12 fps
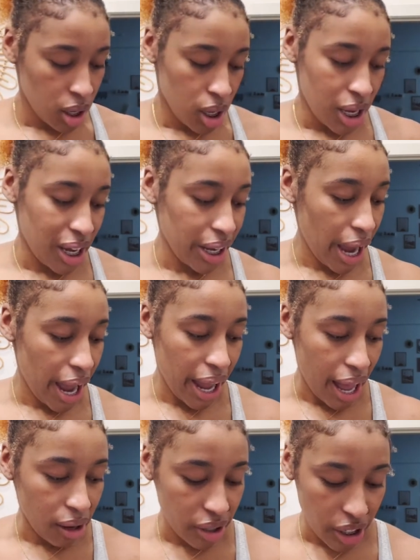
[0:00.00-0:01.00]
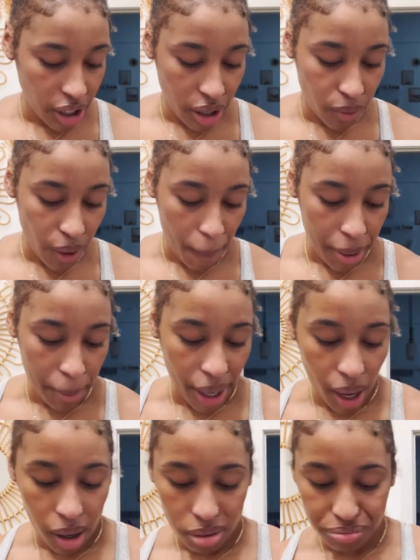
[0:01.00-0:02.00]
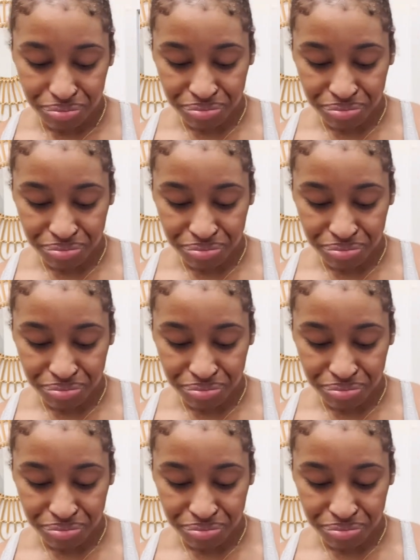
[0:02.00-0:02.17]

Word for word: he ain't out here rapping about